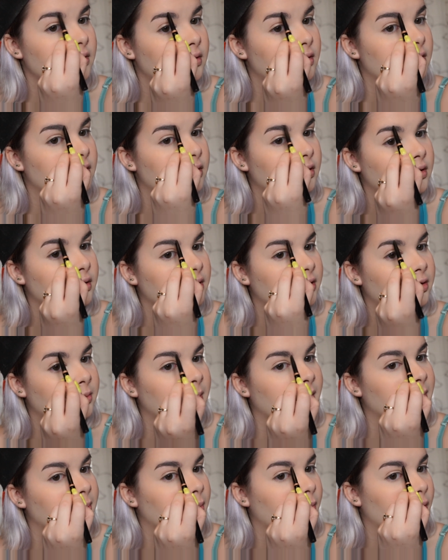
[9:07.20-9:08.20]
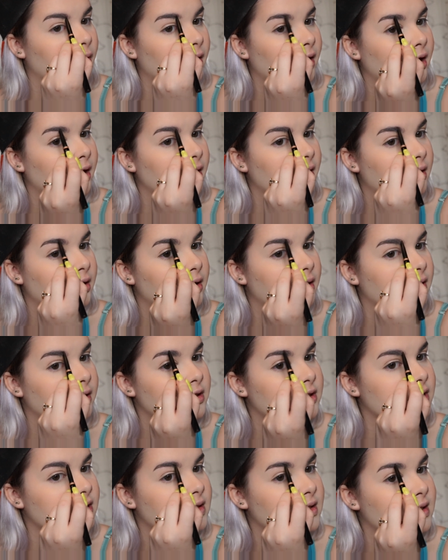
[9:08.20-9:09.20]
or a little bit more I
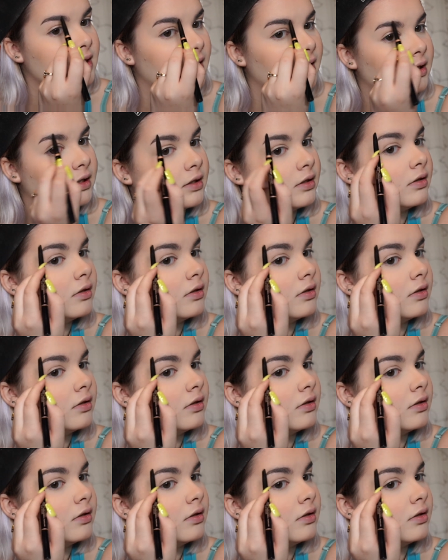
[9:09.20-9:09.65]
should say.